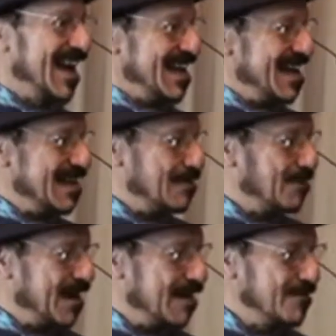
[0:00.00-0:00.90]
I got an
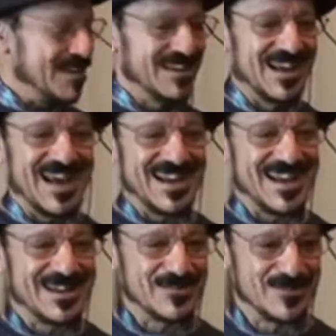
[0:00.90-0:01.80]
apartment, I
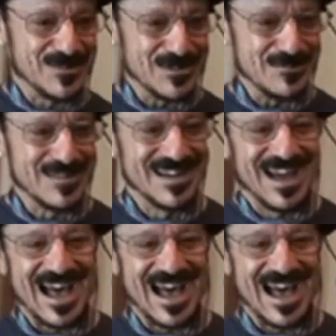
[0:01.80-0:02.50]
got a room,